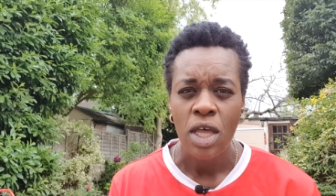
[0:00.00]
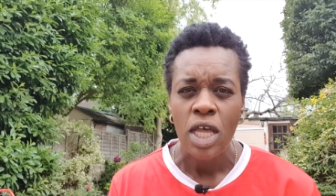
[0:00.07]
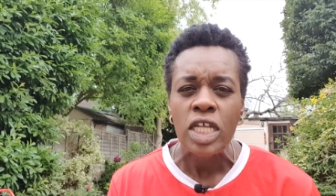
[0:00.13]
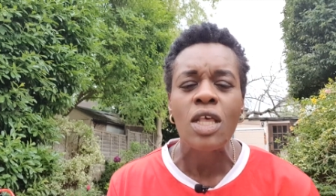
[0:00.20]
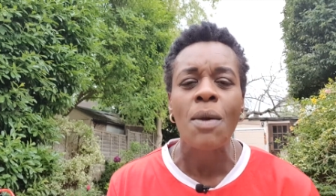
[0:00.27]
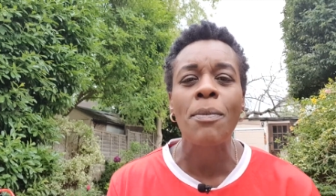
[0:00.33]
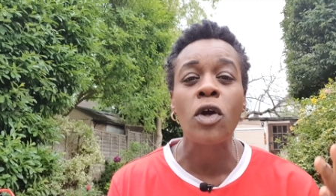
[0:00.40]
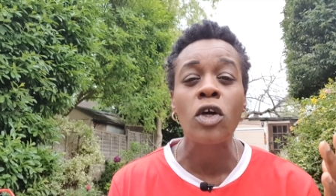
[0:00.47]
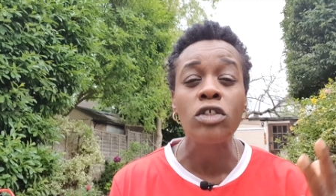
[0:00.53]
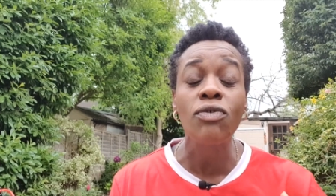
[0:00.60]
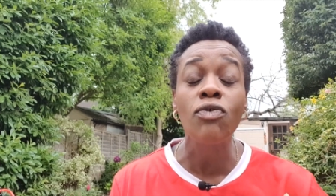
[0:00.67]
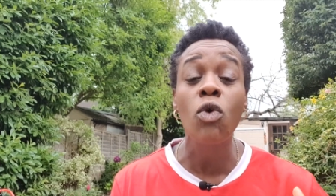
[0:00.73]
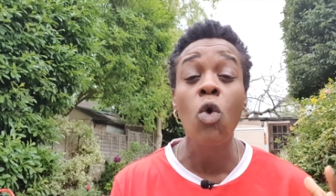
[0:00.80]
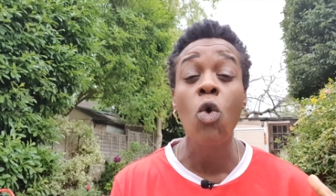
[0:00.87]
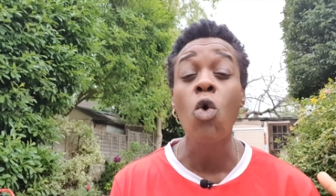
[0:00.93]
So because of
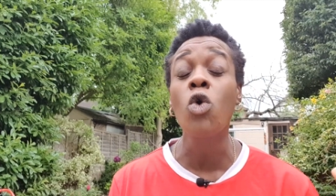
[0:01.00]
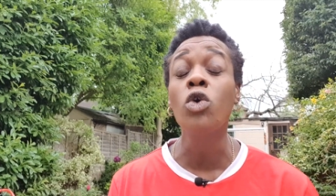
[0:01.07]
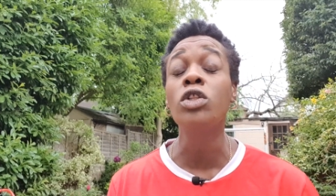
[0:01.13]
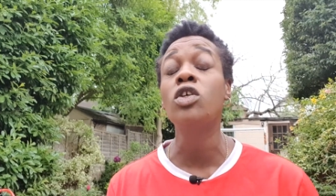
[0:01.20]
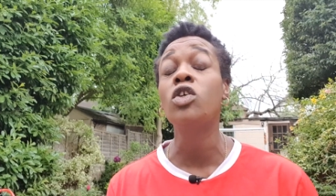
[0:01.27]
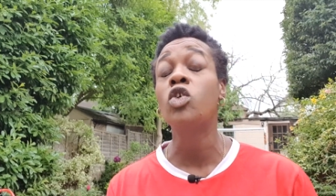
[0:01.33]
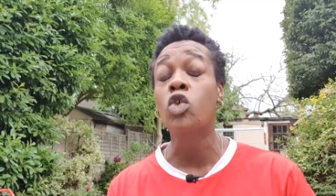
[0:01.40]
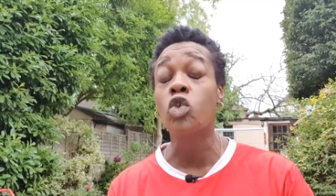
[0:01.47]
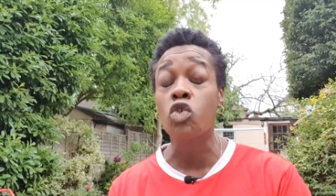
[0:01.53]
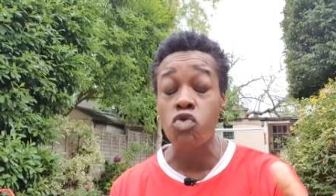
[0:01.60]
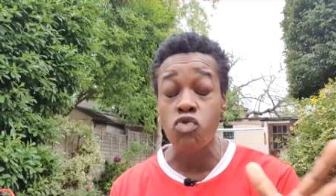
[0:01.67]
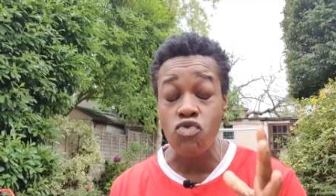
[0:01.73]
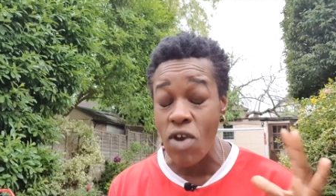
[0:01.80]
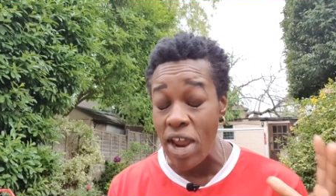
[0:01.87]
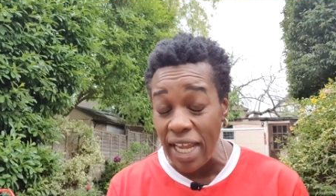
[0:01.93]
all the
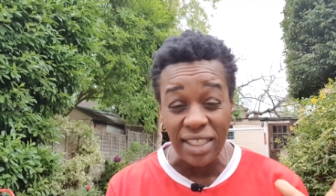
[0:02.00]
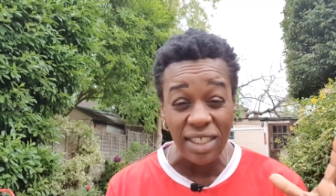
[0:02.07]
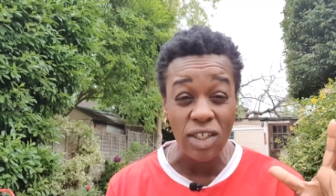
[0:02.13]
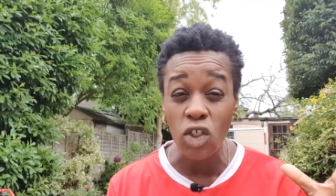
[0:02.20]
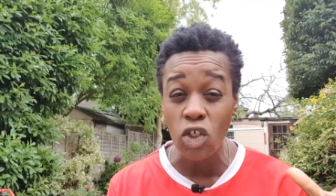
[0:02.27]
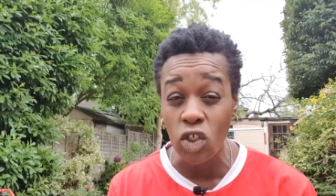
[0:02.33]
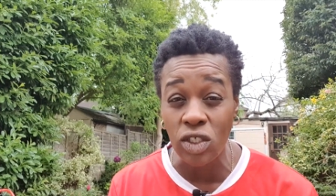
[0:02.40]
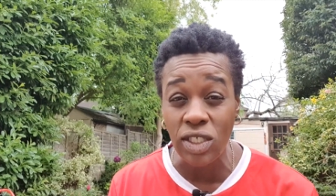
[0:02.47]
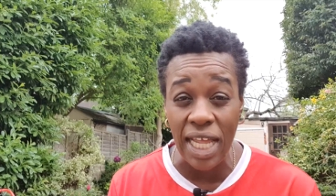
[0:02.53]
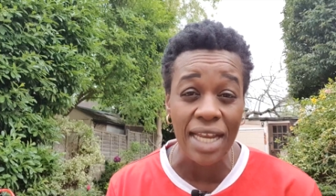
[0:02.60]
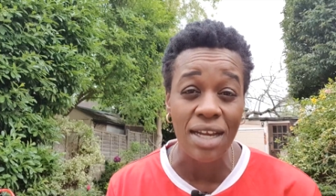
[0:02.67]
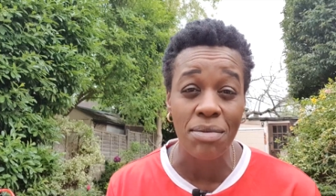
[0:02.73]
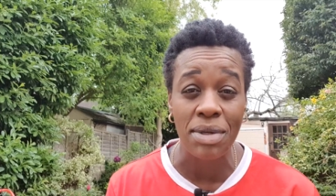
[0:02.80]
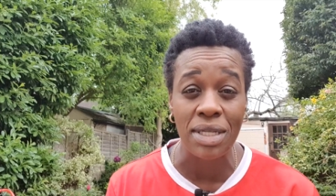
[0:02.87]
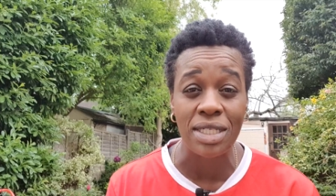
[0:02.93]
great and good
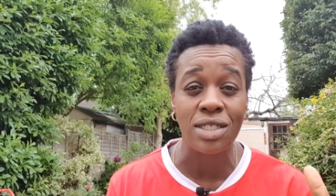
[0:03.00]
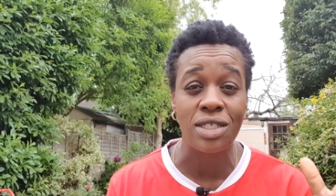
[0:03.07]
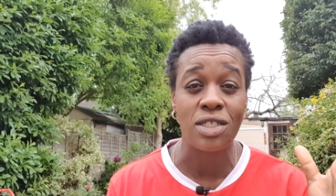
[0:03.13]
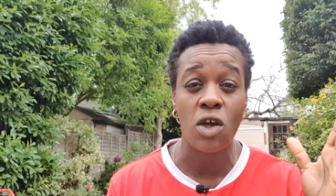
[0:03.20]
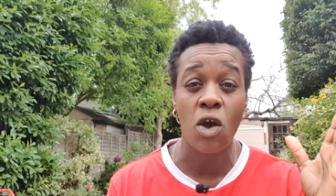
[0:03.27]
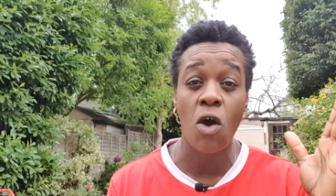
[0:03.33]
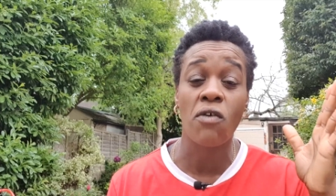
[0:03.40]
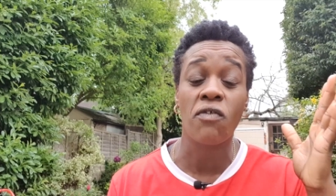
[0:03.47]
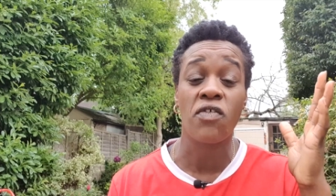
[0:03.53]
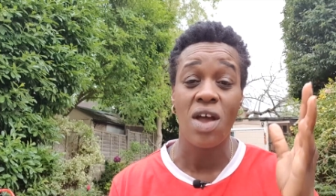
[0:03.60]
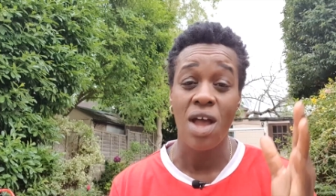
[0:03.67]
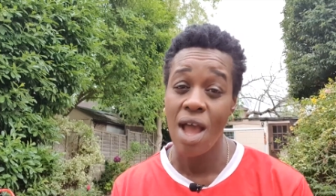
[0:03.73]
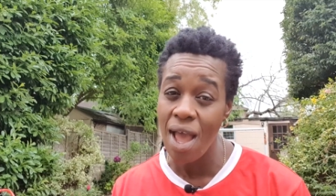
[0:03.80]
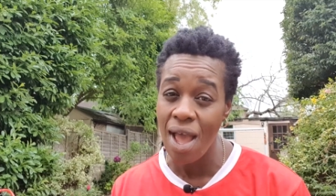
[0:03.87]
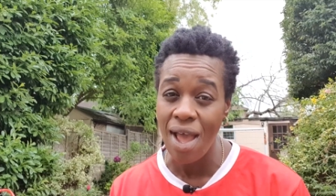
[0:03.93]
elements of
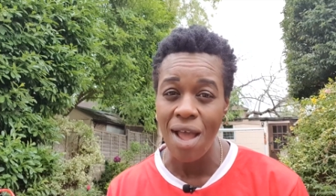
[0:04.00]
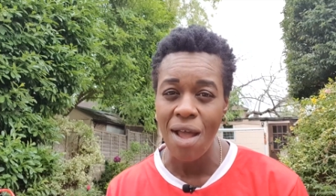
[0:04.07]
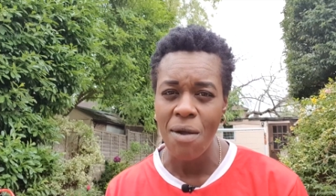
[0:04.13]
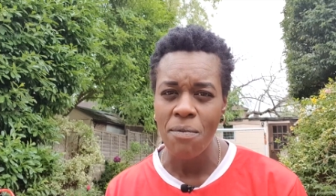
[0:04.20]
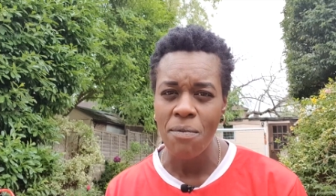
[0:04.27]
her,